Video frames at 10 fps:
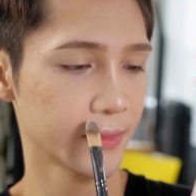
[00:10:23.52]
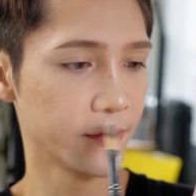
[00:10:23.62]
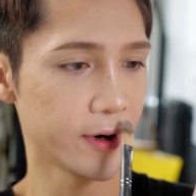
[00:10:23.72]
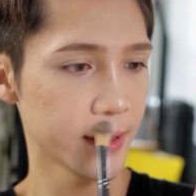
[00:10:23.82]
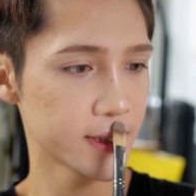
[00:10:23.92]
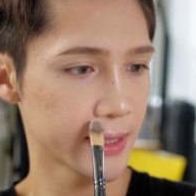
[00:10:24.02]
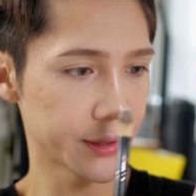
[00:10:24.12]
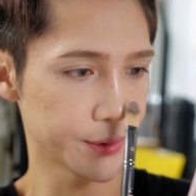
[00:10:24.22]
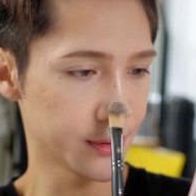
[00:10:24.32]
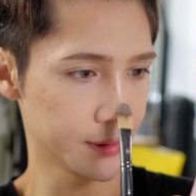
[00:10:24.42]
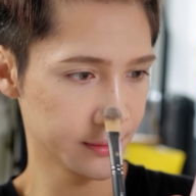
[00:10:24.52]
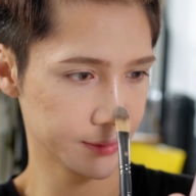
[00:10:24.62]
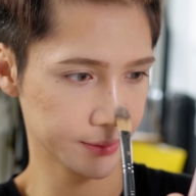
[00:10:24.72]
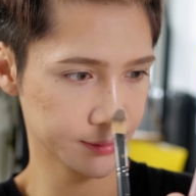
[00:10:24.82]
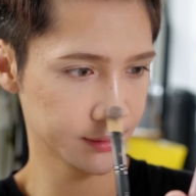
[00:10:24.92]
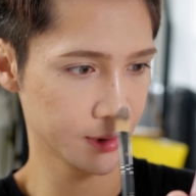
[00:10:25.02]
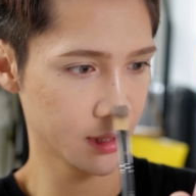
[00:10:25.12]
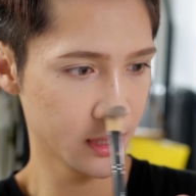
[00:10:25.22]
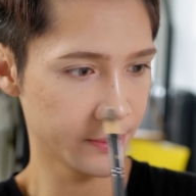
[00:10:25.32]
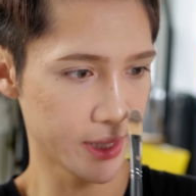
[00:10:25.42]
Very subtle,
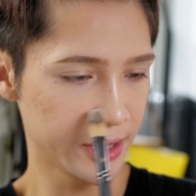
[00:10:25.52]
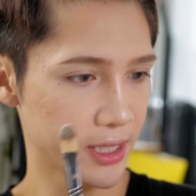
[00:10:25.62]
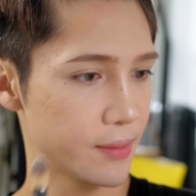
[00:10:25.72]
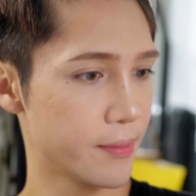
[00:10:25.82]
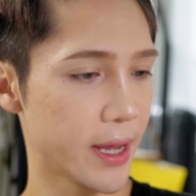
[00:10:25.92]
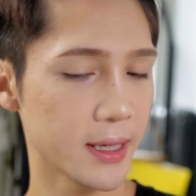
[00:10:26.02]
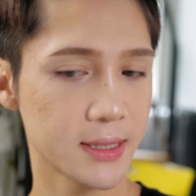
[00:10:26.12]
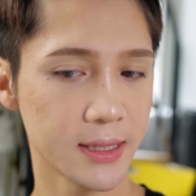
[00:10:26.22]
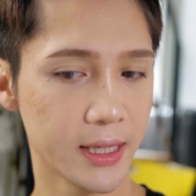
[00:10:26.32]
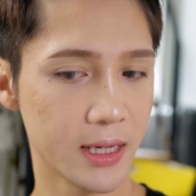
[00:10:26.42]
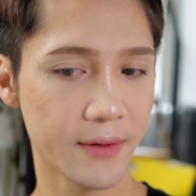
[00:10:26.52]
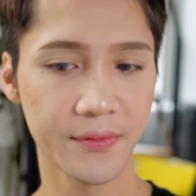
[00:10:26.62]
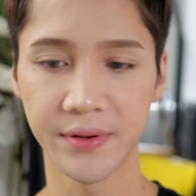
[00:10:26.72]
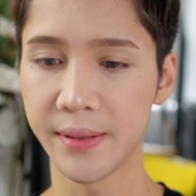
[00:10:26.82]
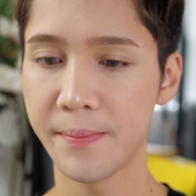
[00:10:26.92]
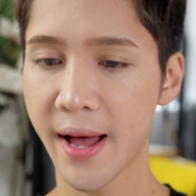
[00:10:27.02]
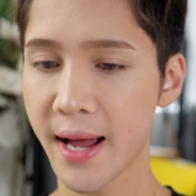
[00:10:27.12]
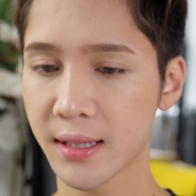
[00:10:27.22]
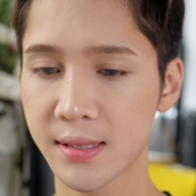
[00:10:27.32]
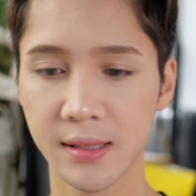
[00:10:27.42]
but I think it makes enough of an
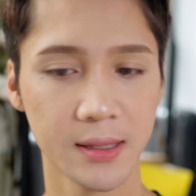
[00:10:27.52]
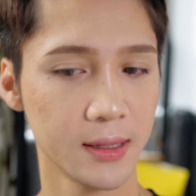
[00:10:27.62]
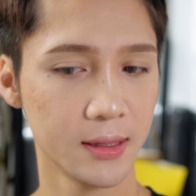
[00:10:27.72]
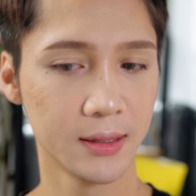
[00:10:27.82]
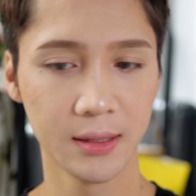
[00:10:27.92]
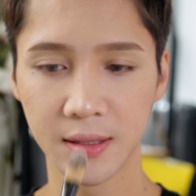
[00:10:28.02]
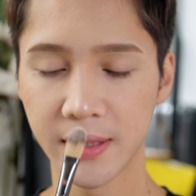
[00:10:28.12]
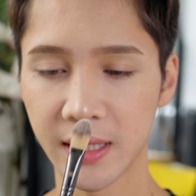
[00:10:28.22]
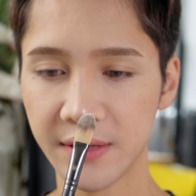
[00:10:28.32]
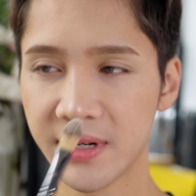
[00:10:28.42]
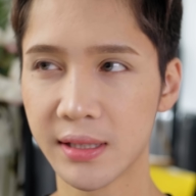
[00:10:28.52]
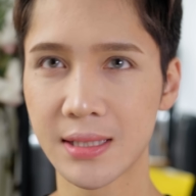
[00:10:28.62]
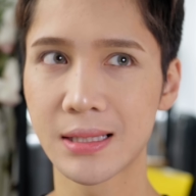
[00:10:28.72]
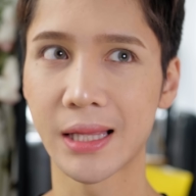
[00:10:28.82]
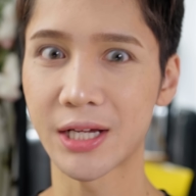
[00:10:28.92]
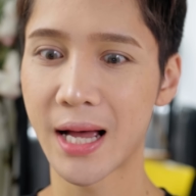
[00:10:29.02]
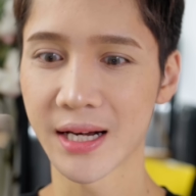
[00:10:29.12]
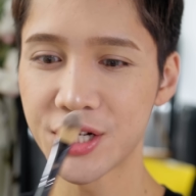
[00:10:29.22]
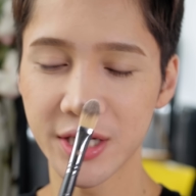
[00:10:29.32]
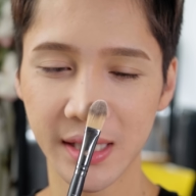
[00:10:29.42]
impact that even in this like
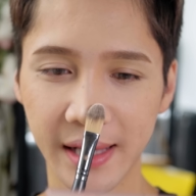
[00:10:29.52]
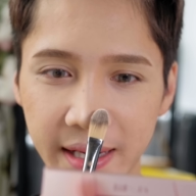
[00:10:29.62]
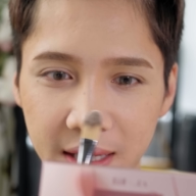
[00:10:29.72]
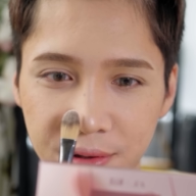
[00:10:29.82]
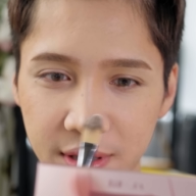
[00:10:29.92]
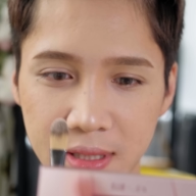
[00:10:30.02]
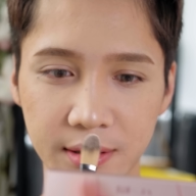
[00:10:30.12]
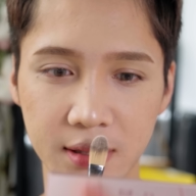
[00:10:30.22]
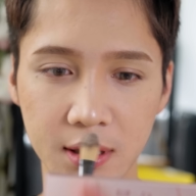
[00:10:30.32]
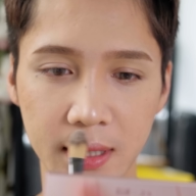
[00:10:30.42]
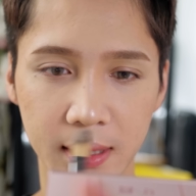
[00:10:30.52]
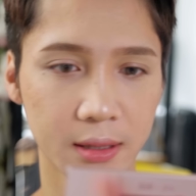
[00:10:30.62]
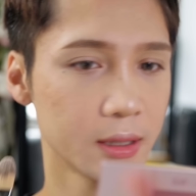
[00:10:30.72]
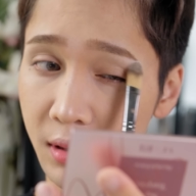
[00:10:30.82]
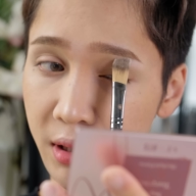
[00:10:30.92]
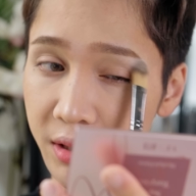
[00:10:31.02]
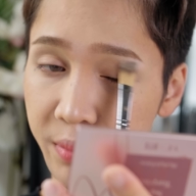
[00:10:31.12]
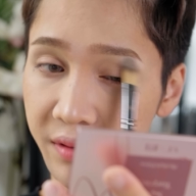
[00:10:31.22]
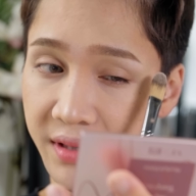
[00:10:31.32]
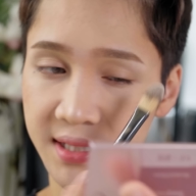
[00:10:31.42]
kind of shitty lighting, you can still see it. A little
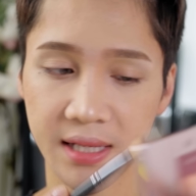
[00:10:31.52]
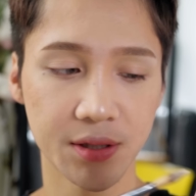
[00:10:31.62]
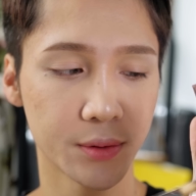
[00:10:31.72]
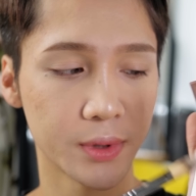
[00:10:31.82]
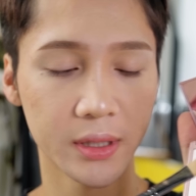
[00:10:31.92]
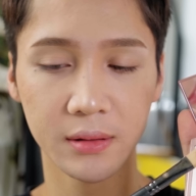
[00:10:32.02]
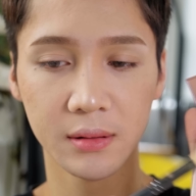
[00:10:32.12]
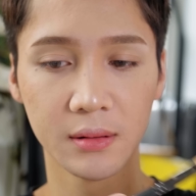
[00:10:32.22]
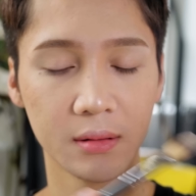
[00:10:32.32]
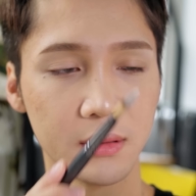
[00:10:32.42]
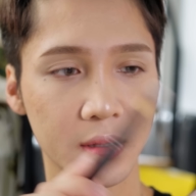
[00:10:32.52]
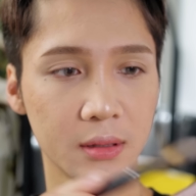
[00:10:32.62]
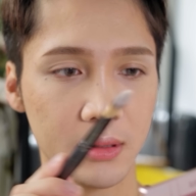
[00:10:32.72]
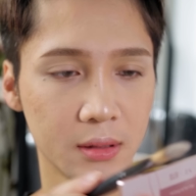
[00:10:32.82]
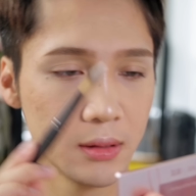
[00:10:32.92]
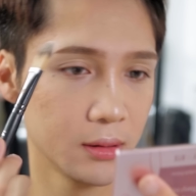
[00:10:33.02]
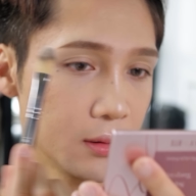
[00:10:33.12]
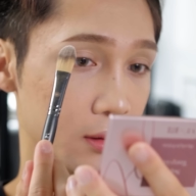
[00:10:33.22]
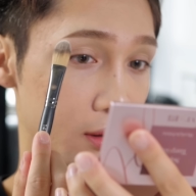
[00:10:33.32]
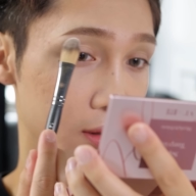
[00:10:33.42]
bit of the center one
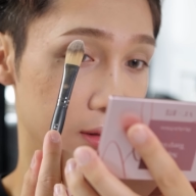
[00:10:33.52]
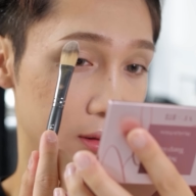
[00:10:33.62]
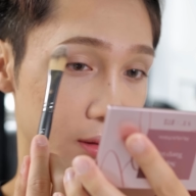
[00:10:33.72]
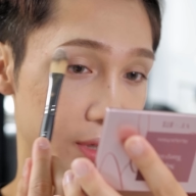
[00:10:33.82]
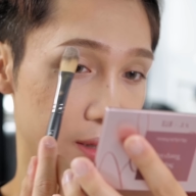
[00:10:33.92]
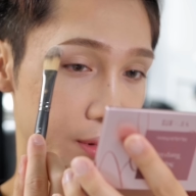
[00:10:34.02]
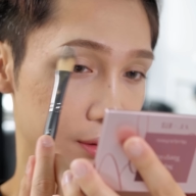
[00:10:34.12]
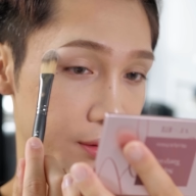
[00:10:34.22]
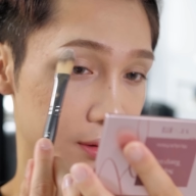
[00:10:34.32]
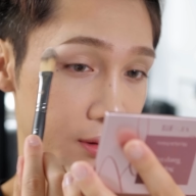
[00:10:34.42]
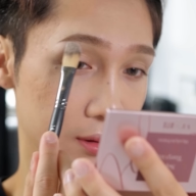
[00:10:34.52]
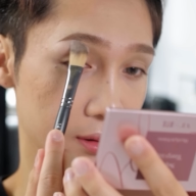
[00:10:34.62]
on the brow bone.